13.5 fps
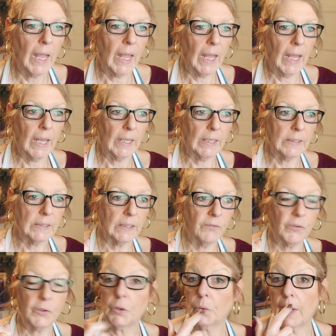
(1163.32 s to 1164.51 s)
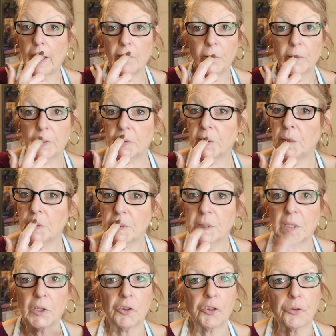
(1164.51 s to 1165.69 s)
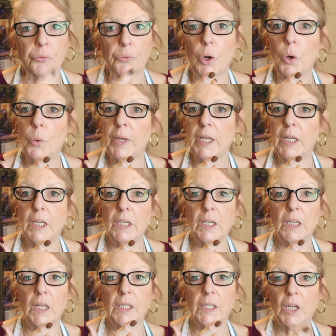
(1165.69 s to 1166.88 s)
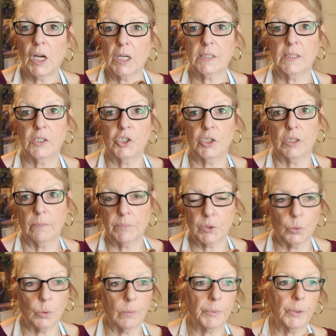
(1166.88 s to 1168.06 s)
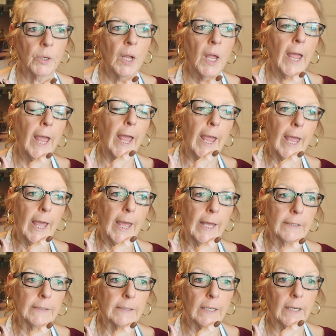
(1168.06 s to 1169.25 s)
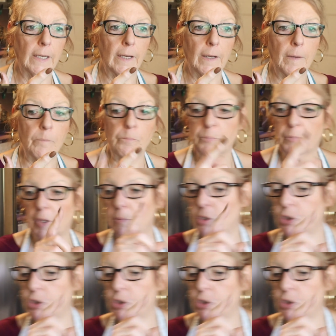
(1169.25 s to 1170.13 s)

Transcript: And if you don't have one of those, then throw in an oxygen absorber. And let me